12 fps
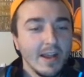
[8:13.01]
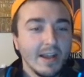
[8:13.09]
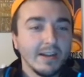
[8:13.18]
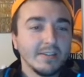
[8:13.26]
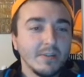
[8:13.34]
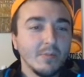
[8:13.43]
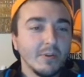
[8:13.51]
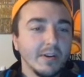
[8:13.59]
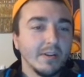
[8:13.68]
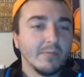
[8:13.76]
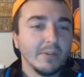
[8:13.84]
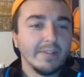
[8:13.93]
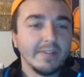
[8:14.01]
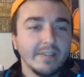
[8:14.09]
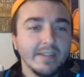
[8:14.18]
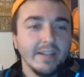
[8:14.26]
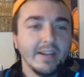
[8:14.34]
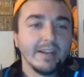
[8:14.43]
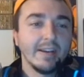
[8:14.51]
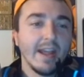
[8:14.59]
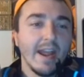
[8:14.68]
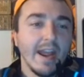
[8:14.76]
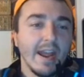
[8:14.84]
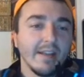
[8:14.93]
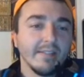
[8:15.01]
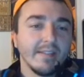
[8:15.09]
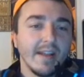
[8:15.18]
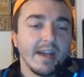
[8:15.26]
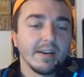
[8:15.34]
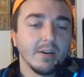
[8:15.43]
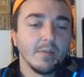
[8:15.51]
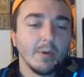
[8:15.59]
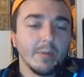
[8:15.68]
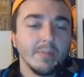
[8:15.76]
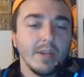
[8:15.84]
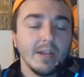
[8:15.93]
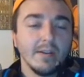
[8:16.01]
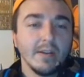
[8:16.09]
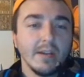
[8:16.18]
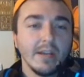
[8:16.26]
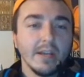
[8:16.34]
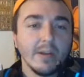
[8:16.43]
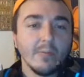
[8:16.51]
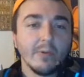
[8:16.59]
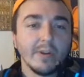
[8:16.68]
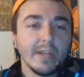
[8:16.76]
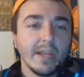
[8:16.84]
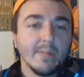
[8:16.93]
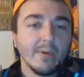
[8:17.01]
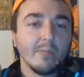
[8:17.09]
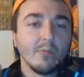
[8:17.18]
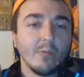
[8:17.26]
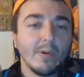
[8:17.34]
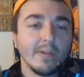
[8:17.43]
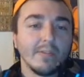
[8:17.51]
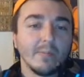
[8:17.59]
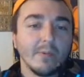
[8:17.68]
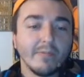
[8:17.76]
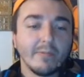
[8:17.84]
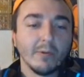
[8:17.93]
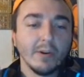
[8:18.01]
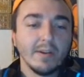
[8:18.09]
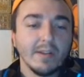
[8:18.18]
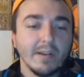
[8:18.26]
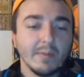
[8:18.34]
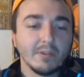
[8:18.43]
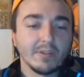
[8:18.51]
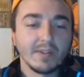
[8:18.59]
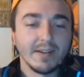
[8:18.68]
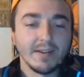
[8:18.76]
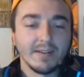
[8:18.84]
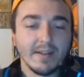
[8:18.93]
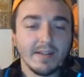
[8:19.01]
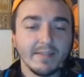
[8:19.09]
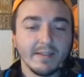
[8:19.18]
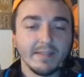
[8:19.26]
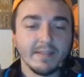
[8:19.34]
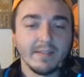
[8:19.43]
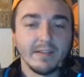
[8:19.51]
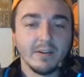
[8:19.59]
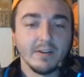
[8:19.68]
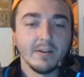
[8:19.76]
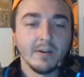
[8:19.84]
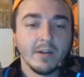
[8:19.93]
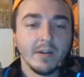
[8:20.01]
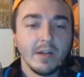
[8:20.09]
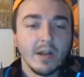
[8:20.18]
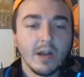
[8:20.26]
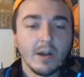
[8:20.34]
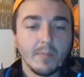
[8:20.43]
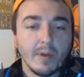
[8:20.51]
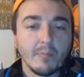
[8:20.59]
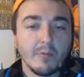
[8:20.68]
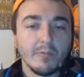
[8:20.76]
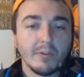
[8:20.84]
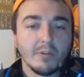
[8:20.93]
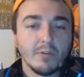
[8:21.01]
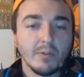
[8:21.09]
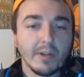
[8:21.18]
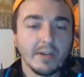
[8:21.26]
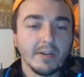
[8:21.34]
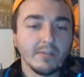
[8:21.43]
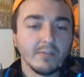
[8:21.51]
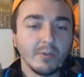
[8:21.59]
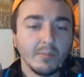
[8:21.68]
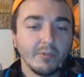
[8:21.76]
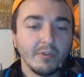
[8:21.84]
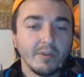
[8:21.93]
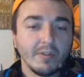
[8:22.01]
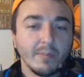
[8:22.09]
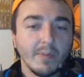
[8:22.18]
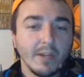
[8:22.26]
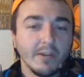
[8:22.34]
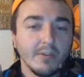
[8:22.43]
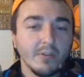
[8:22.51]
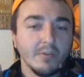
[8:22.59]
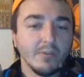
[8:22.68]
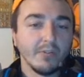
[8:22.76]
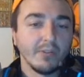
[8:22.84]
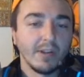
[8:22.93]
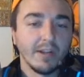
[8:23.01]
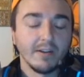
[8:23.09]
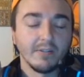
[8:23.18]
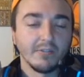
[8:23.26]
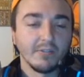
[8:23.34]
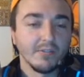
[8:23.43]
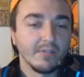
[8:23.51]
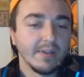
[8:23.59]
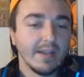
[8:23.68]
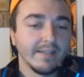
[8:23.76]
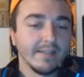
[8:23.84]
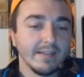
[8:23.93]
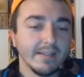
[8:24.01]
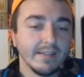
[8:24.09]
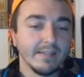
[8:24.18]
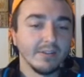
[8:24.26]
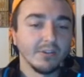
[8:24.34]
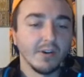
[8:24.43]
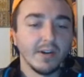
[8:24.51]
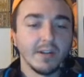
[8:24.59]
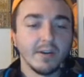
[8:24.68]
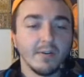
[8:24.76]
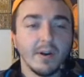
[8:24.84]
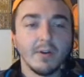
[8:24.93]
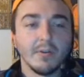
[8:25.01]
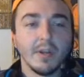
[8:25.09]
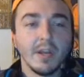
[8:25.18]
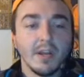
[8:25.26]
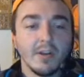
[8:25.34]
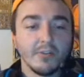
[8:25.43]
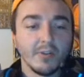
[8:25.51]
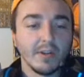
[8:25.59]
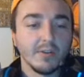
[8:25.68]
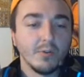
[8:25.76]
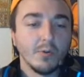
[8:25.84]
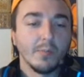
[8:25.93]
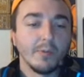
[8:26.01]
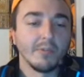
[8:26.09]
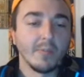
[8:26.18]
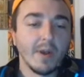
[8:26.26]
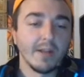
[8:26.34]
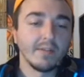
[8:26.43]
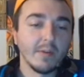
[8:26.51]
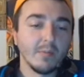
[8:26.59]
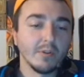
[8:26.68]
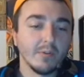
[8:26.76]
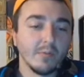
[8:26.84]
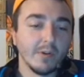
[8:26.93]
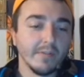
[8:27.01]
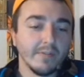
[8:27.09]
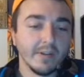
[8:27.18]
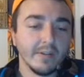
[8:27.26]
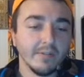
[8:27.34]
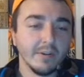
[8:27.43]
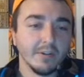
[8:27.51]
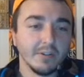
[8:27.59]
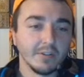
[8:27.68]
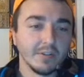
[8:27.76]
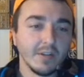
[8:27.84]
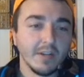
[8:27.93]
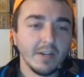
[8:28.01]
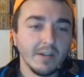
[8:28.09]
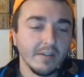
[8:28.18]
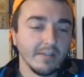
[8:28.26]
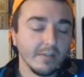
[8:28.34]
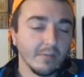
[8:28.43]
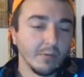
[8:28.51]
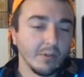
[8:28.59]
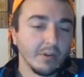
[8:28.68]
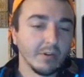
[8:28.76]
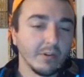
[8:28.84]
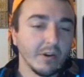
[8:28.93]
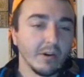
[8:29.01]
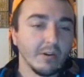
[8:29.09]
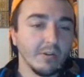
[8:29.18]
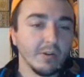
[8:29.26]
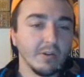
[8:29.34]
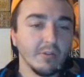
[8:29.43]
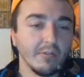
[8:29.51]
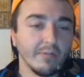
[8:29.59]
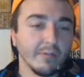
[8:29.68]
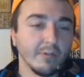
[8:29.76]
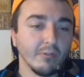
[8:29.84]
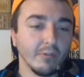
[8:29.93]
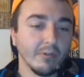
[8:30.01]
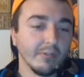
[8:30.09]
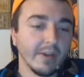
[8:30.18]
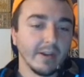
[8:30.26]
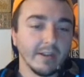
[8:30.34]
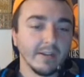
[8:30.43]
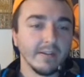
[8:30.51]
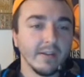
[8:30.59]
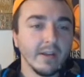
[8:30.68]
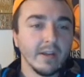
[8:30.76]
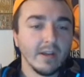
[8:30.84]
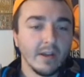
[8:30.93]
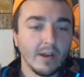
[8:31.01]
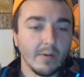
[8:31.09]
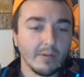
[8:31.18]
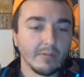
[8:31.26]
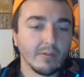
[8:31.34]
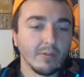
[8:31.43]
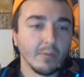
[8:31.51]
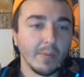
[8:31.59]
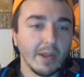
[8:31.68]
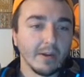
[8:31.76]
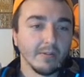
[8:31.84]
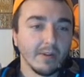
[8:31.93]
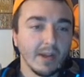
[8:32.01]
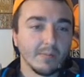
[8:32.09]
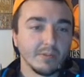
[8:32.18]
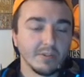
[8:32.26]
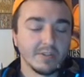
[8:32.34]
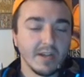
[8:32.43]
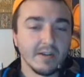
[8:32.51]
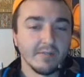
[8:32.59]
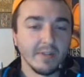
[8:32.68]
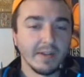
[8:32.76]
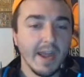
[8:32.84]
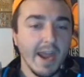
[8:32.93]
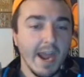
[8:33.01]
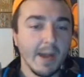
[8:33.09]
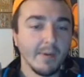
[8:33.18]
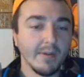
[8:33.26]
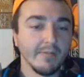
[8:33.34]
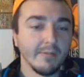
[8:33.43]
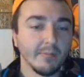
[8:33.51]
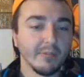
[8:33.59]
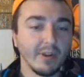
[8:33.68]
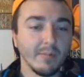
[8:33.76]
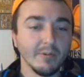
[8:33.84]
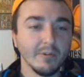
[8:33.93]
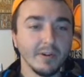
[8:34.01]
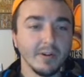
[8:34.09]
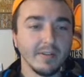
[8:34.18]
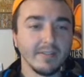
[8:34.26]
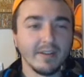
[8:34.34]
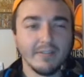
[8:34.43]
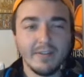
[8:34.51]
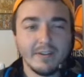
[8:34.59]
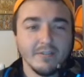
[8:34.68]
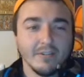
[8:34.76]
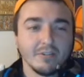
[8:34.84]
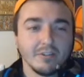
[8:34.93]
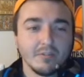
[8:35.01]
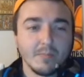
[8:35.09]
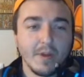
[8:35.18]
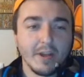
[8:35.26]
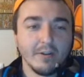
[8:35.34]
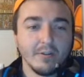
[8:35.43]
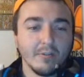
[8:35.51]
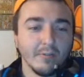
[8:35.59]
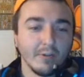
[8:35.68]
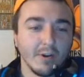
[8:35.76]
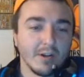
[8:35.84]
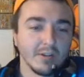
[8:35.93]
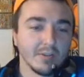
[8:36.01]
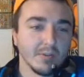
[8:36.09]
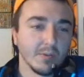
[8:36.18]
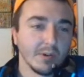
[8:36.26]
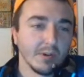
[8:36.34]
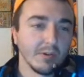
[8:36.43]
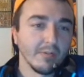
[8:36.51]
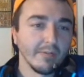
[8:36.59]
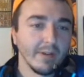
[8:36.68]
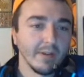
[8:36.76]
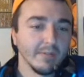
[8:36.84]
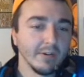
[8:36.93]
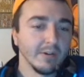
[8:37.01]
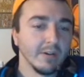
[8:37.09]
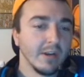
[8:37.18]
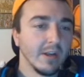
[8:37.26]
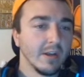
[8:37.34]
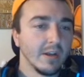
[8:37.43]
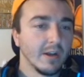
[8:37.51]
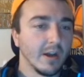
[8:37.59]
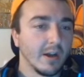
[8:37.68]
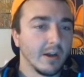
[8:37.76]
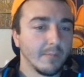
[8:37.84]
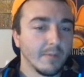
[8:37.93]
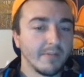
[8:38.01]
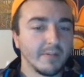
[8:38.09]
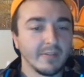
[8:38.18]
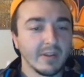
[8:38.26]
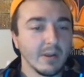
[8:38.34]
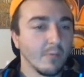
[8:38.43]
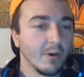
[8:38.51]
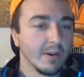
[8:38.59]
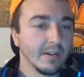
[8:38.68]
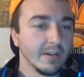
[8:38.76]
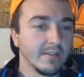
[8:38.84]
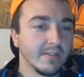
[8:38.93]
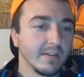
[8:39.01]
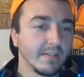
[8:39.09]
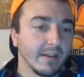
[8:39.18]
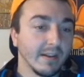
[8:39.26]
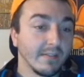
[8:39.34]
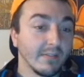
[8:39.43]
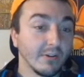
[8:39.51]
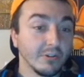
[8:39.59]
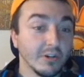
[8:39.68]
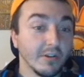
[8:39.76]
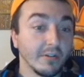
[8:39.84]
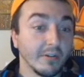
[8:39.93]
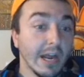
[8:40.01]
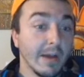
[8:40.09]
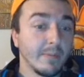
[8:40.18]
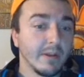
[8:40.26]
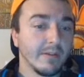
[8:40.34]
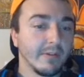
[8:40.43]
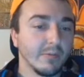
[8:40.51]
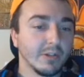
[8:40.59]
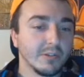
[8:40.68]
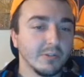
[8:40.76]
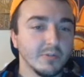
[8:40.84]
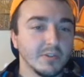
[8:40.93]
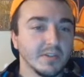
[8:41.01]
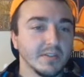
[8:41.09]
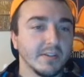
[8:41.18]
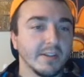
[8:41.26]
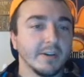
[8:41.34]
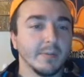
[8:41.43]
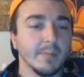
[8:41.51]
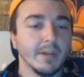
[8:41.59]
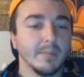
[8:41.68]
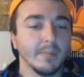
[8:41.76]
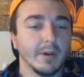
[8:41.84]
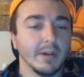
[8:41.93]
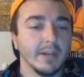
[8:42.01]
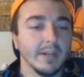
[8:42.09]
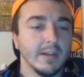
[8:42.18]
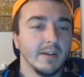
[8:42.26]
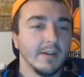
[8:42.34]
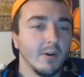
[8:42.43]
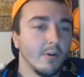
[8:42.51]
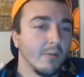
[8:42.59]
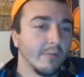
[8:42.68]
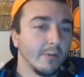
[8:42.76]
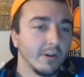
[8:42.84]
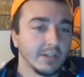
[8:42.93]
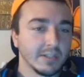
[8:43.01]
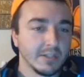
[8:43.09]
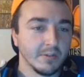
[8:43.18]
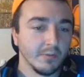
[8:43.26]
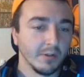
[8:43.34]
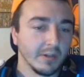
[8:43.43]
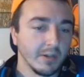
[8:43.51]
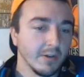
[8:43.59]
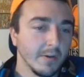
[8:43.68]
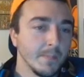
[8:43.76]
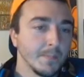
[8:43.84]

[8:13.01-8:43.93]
I actually put it in recently and it has not come up yet. It would have came up once before it did. I'm just kind of testing this here. I moved the 2 lightning storms into the main too, because again, I was testing things and trying it around. So I had 2 open spots. I put the 1 Fenrir just because that's a really good card. You can use it first or second. I was going to go Pankratops just out of like habit from Cyber Dragon. It's like Fenrir's just better overall, so we're going to go Fenrir. Obviously at 1 it doesn't get to search another copy of it, which loses a little bit, but overall still really good.